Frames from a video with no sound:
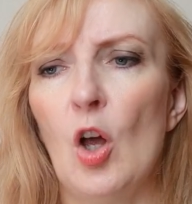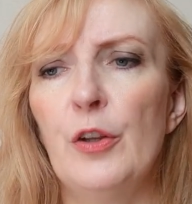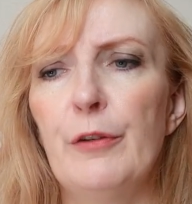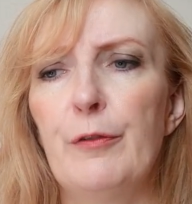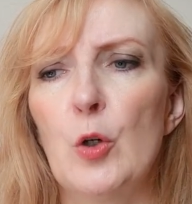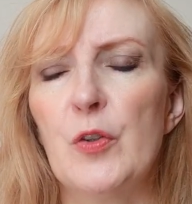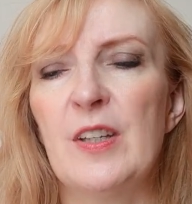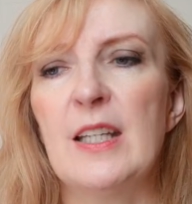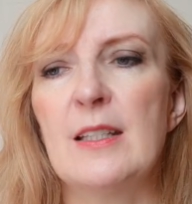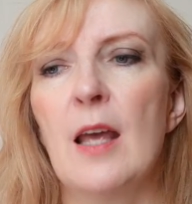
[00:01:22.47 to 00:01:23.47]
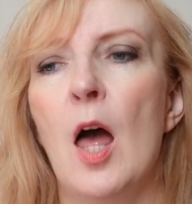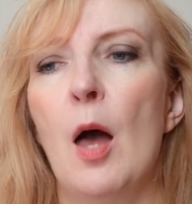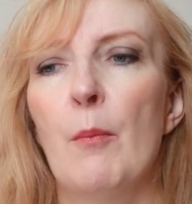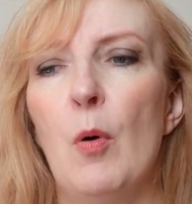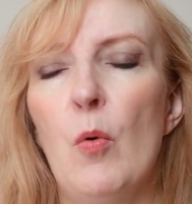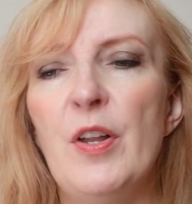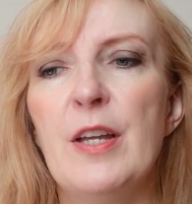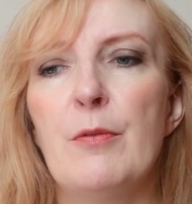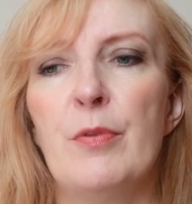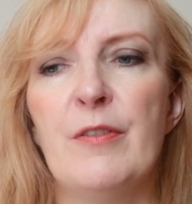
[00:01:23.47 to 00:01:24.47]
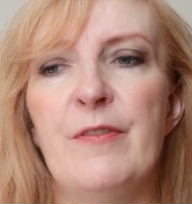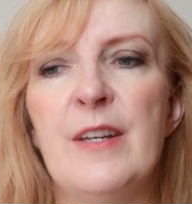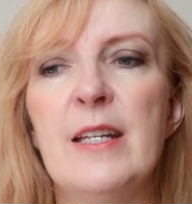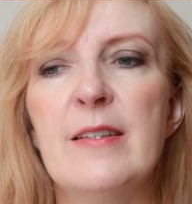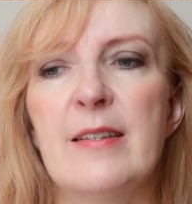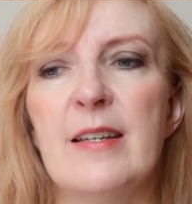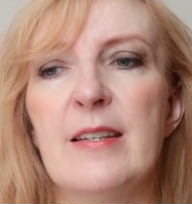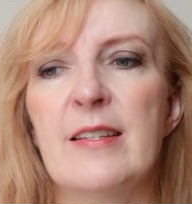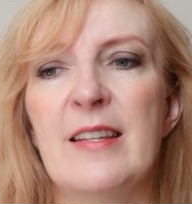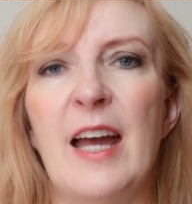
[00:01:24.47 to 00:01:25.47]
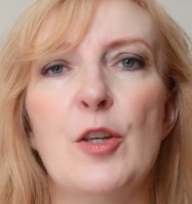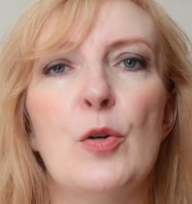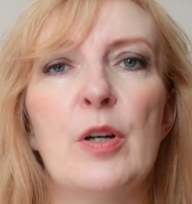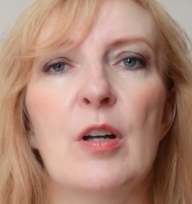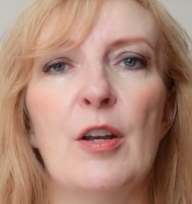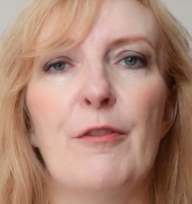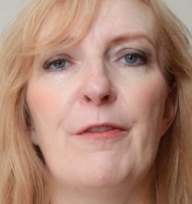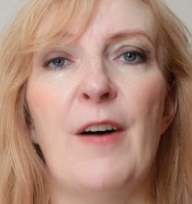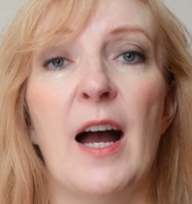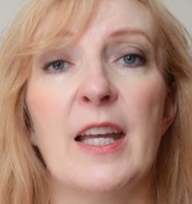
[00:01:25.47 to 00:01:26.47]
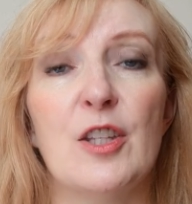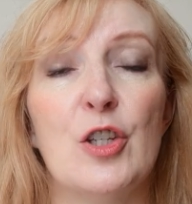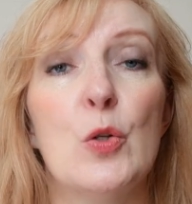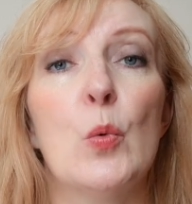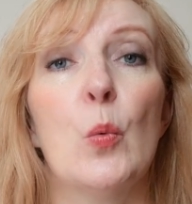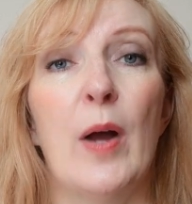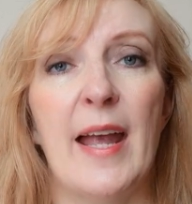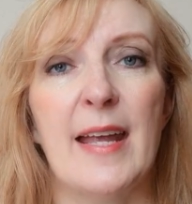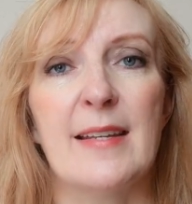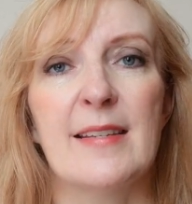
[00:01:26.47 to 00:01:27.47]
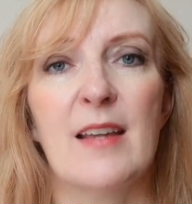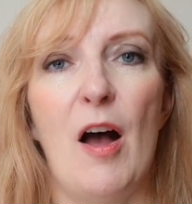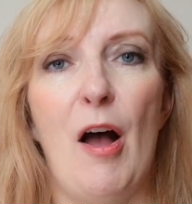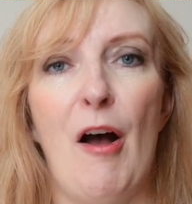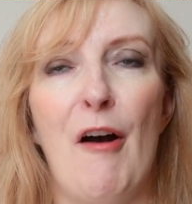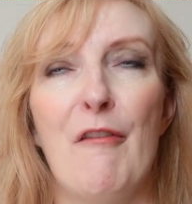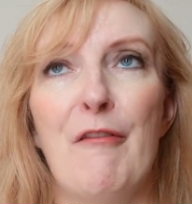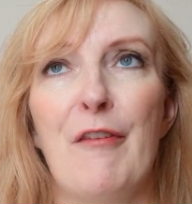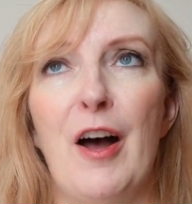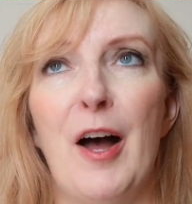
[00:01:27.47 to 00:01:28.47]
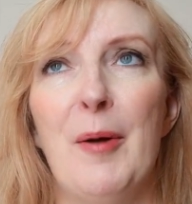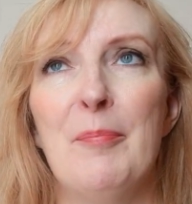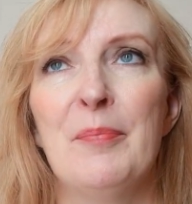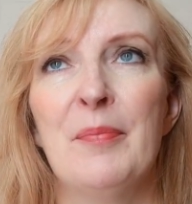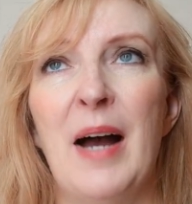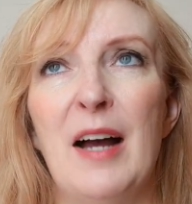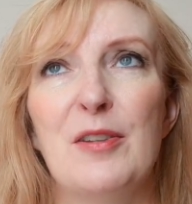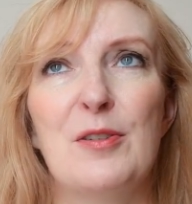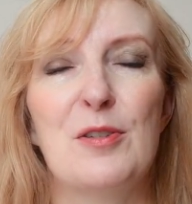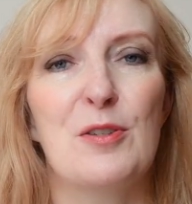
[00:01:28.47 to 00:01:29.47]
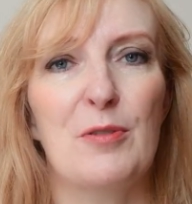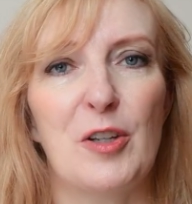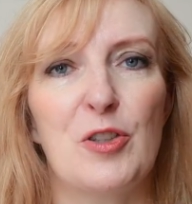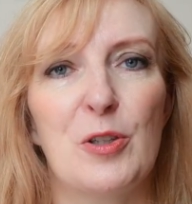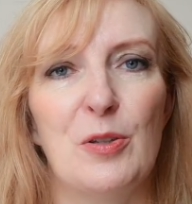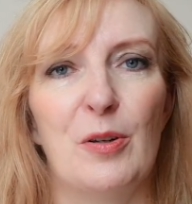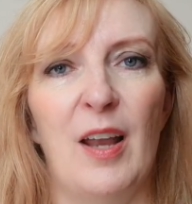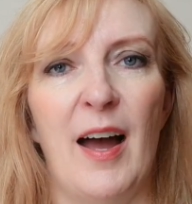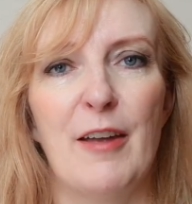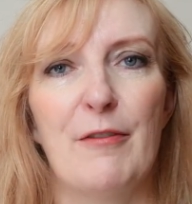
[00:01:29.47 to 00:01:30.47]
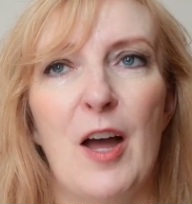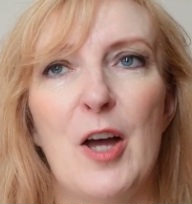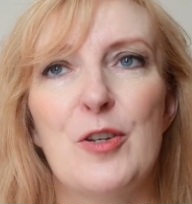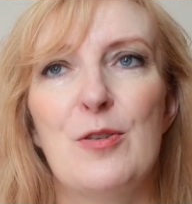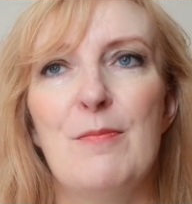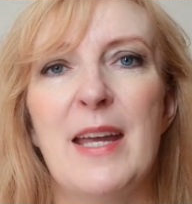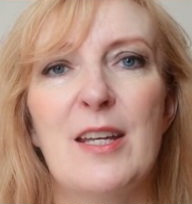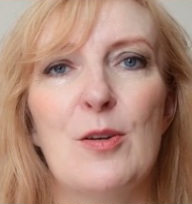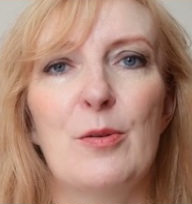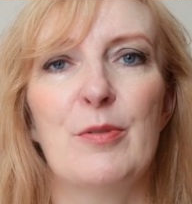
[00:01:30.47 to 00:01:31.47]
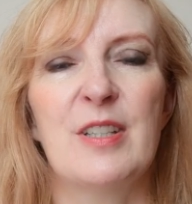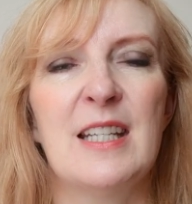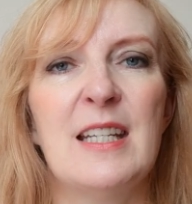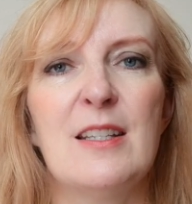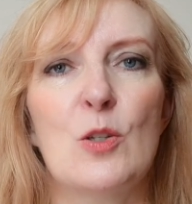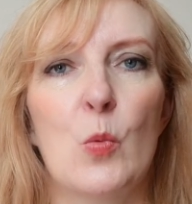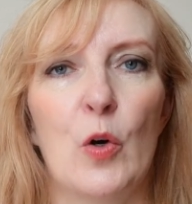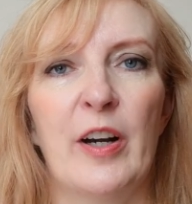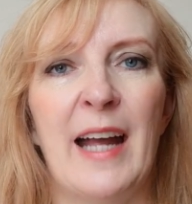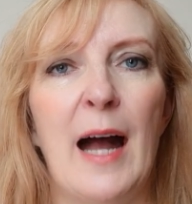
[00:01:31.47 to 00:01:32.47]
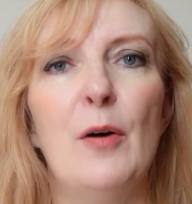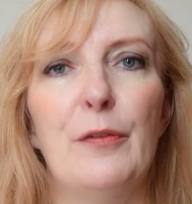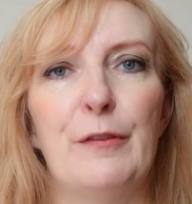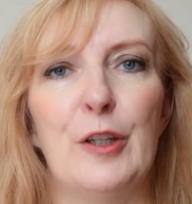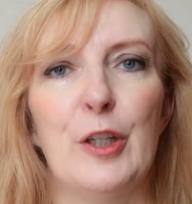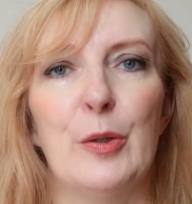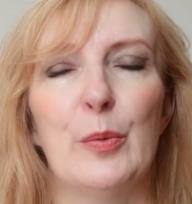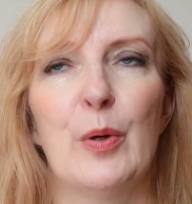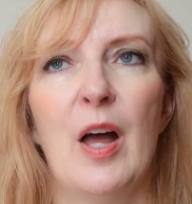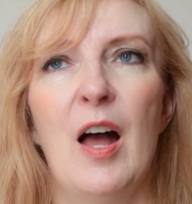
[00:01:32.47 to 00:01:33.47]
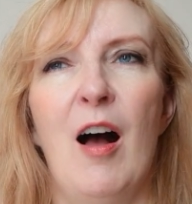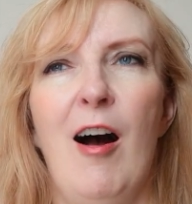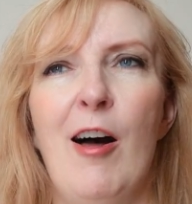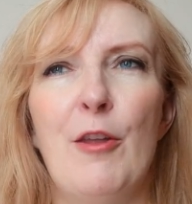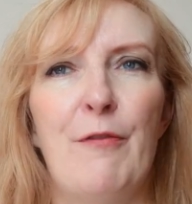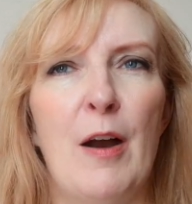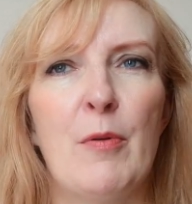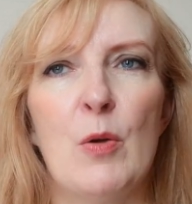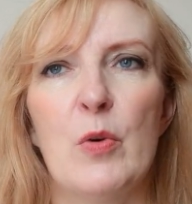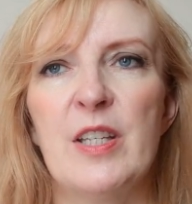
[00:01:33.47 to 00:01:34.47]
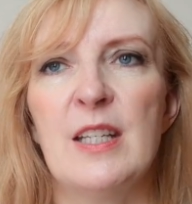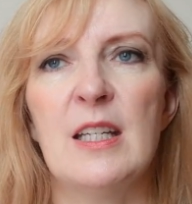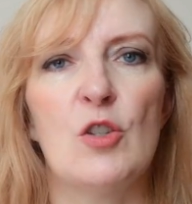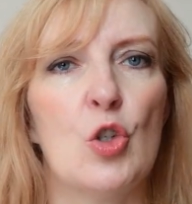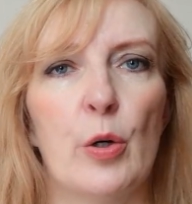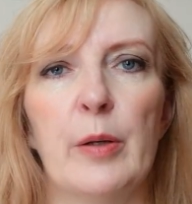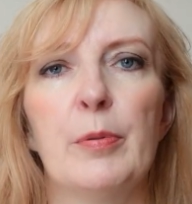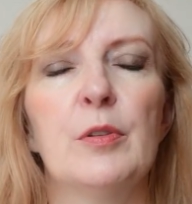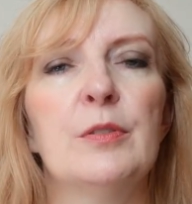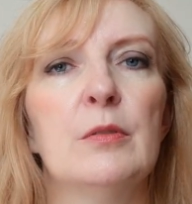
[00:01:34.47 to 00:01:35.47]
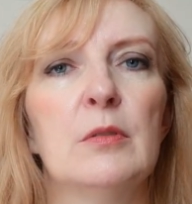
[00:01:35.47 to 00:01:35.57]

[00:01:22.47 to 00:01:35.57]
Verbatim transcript: on the 14th. But what it reveals is that you're going to find new ways of um, to structure your life, to make your routines work out for you on a very witty, enjoyable